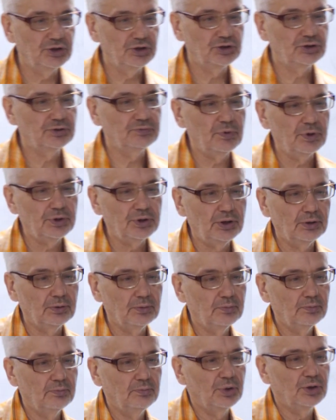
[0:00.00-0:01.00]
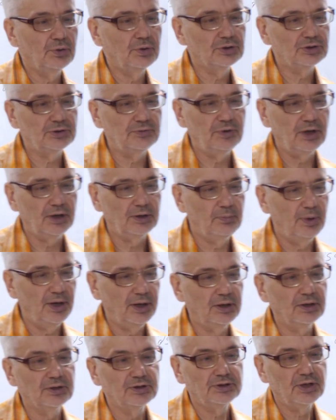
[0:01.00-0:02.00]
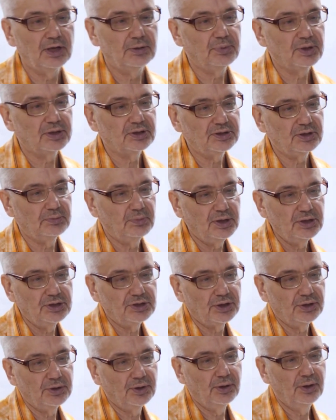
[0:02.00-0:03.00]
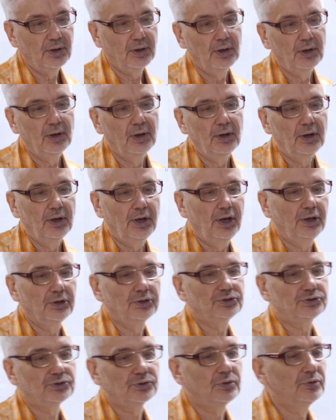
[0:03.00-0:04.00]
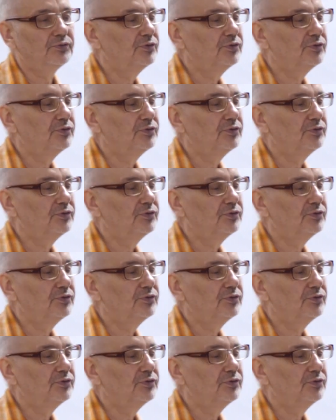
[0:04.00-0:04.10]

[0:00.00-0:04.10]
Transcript: it's working because we are making the approximation. And so